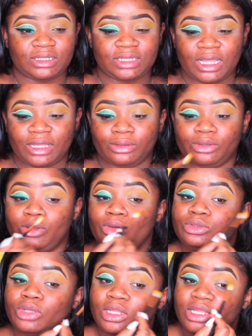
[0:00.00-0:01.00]
that
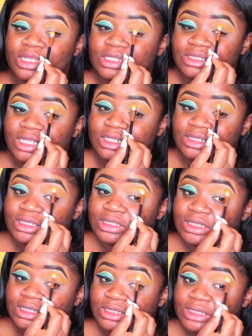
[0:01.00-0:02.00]
gold color is not
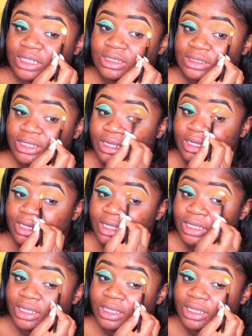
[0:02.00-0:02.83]
just sitting down there.